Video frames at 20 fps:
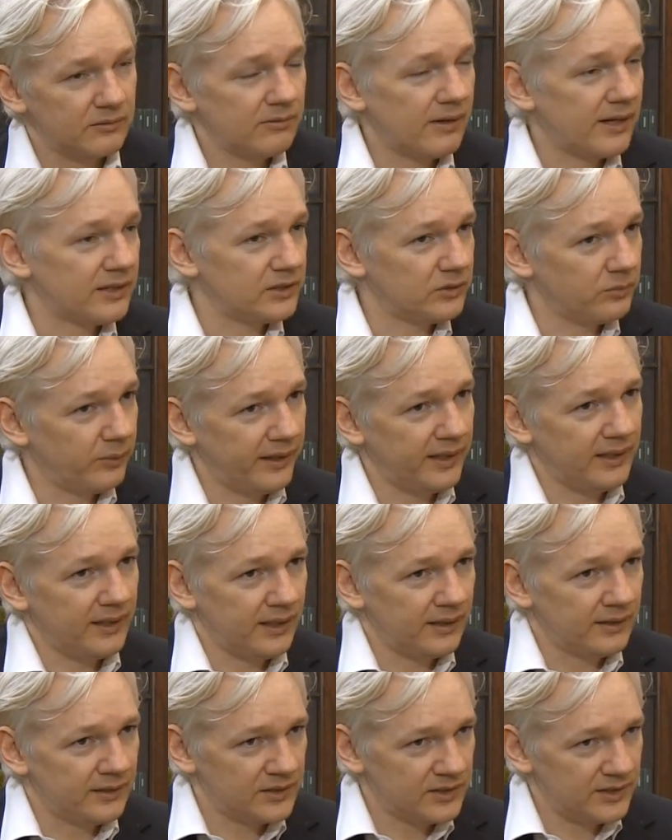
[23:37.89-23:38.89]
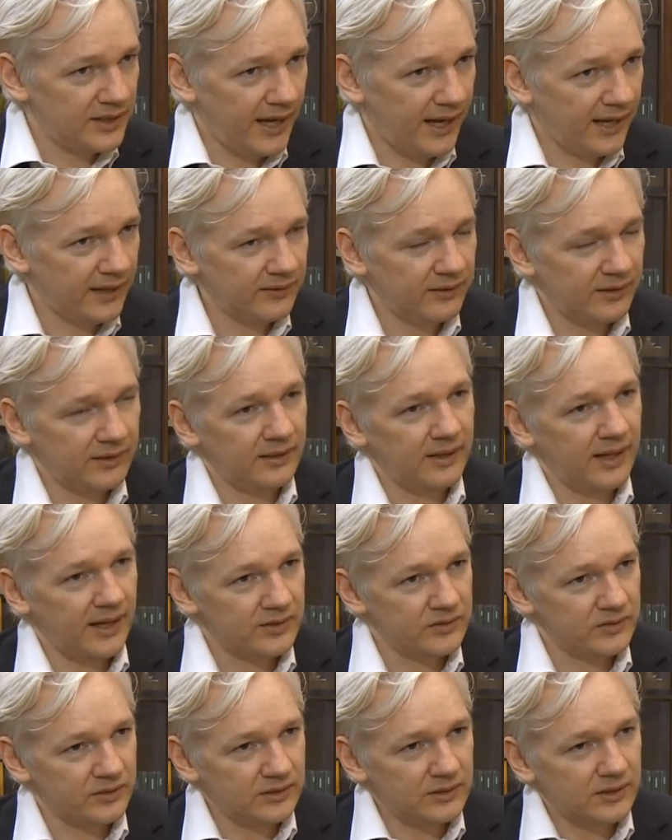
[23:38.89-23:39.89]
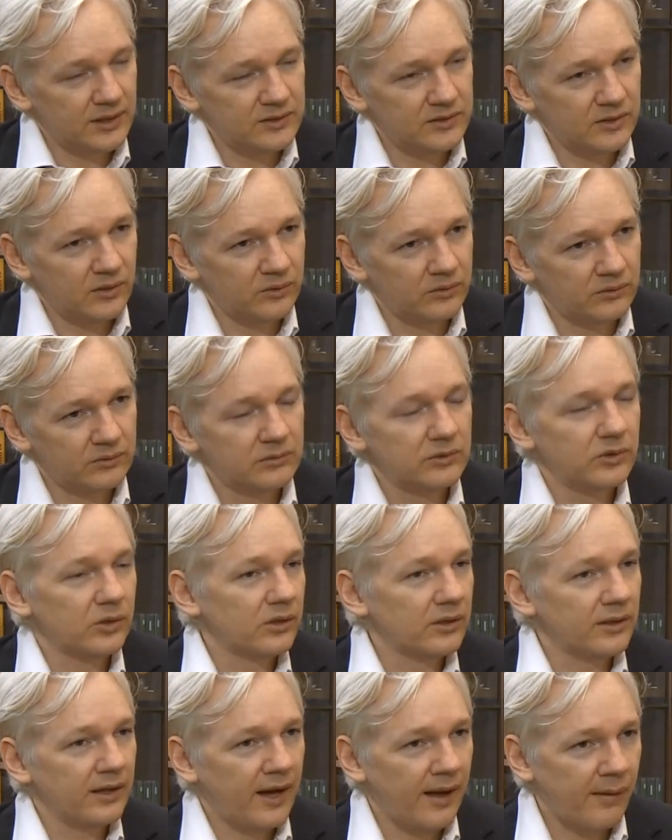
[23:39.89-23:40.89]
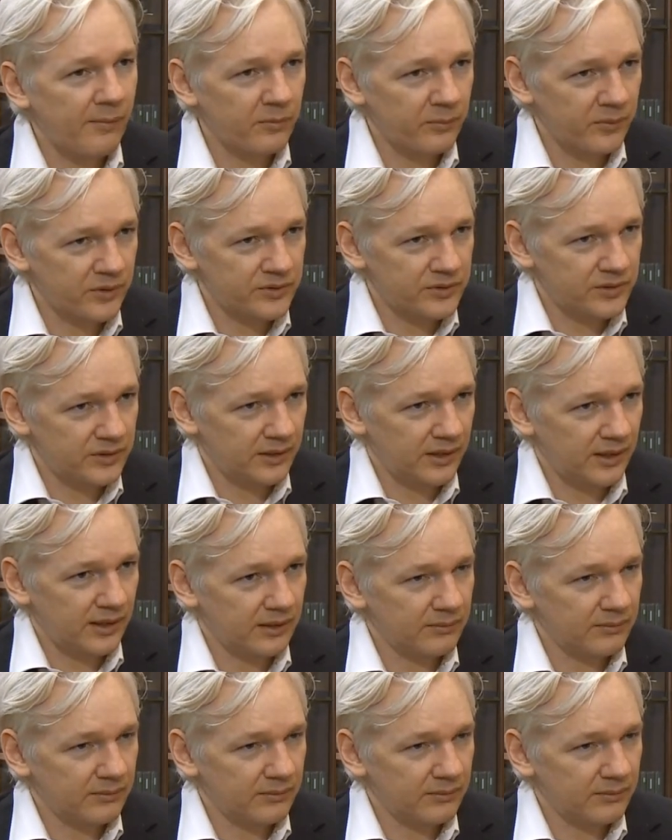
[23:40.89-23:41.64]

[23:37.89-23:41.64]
Russia, we can understand that it has its own nuclear armaments.